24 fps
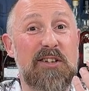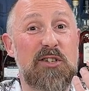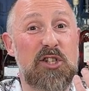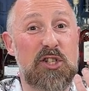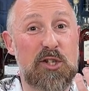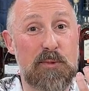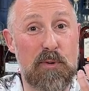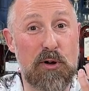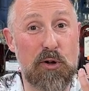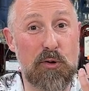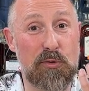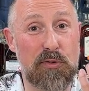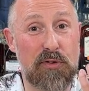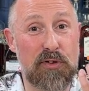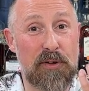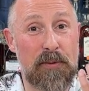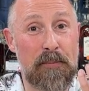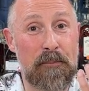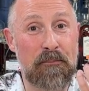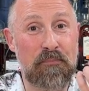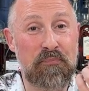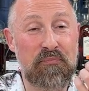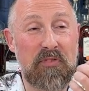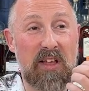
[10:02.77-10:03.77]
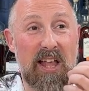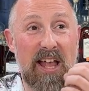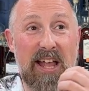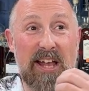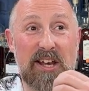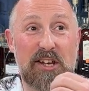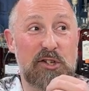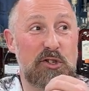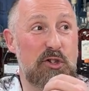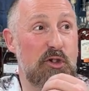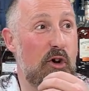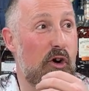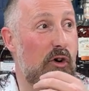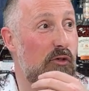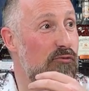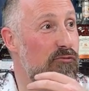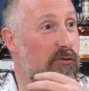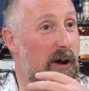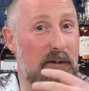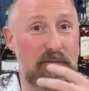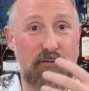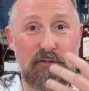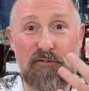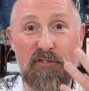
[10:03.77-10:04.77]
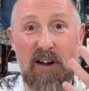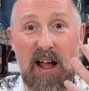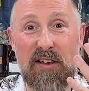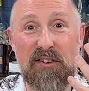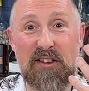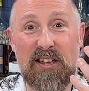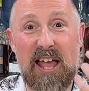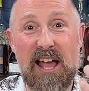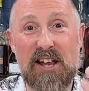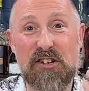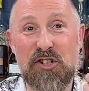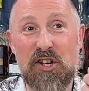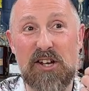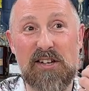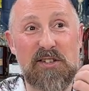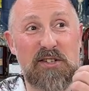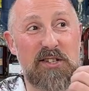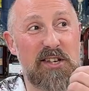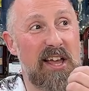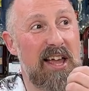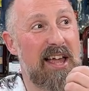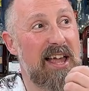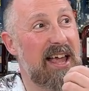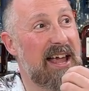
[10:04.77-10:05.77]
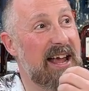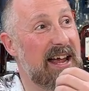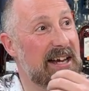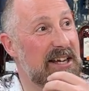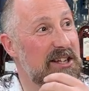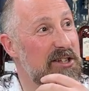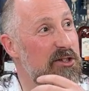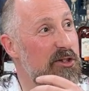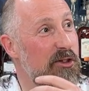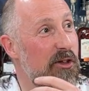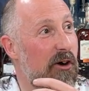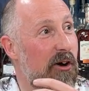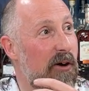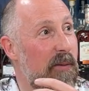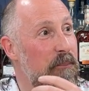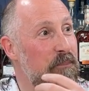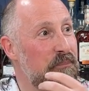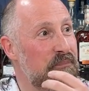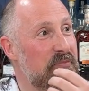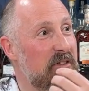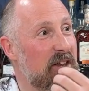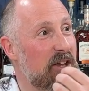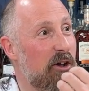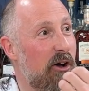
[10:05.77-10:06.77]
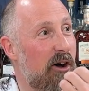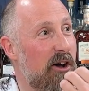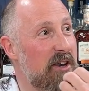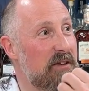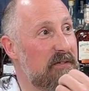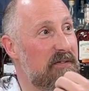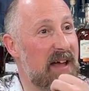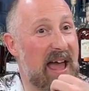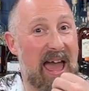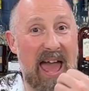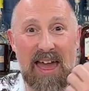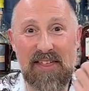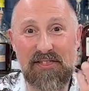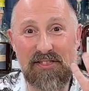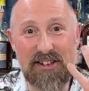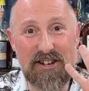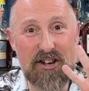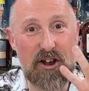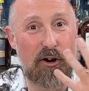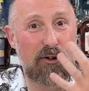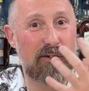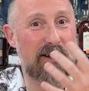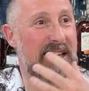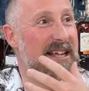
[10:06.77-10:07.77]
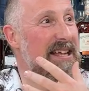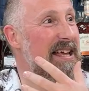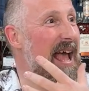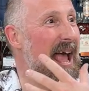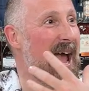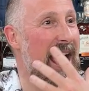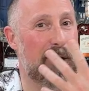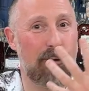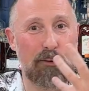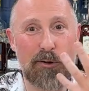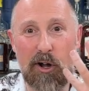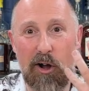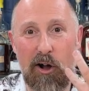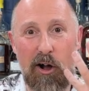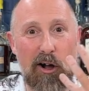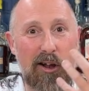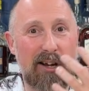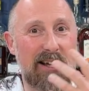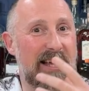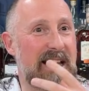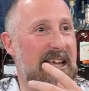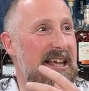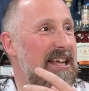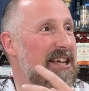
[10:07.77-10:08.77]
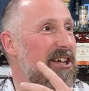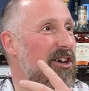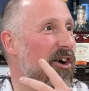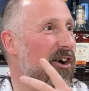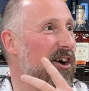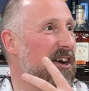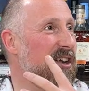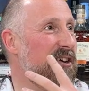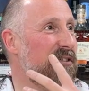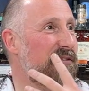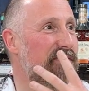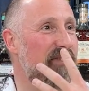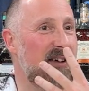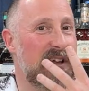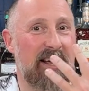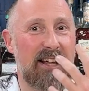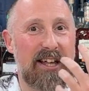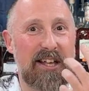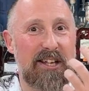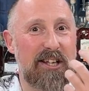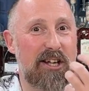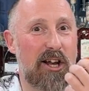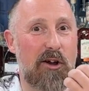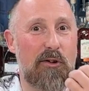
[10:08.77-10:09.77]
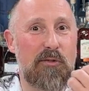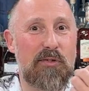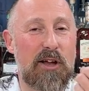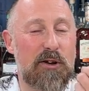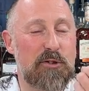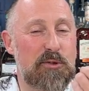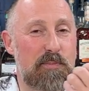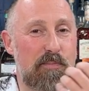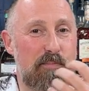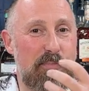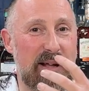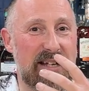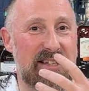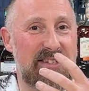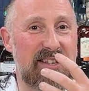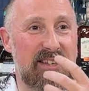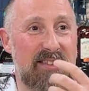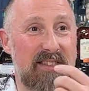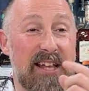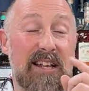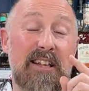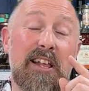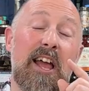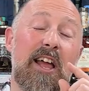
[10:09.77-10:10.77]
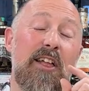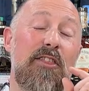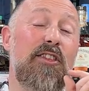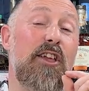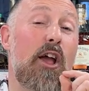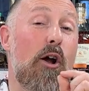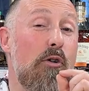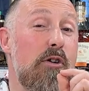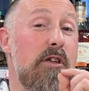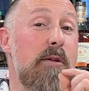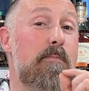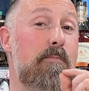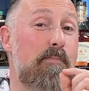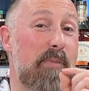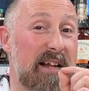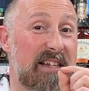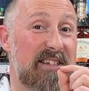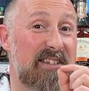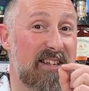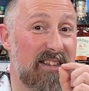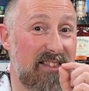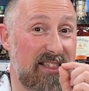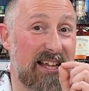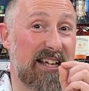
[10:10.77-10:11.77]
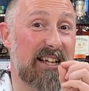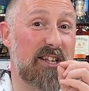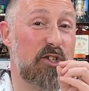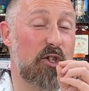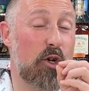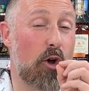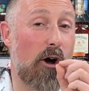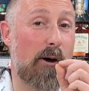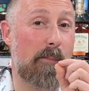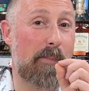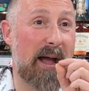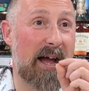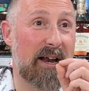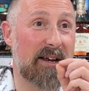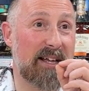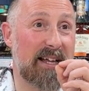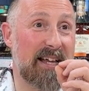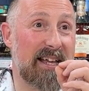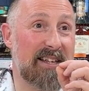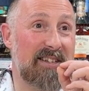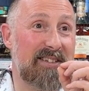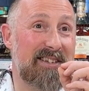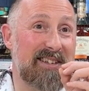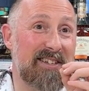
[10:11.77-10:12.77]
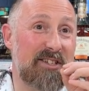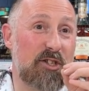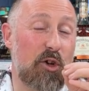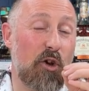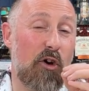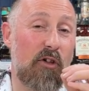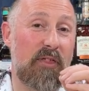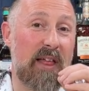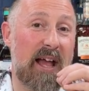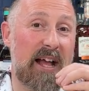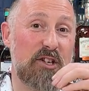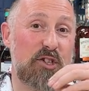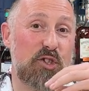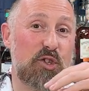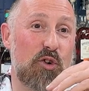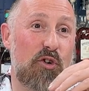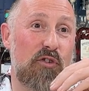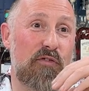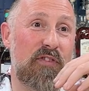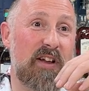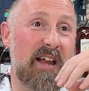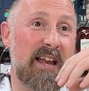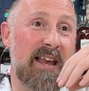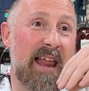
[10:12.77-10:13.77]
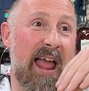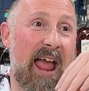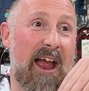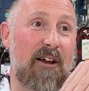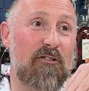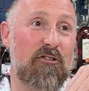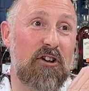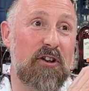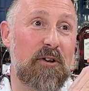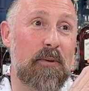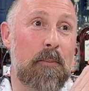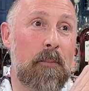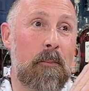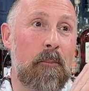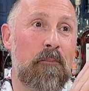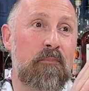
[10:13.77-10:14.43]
smooth. It is not rough around the edges. It is not kind of ethanol-y, alcohol-y, kind of, you know, those bitter things. The only bitter thing it's got about it is it's got that sort of inherent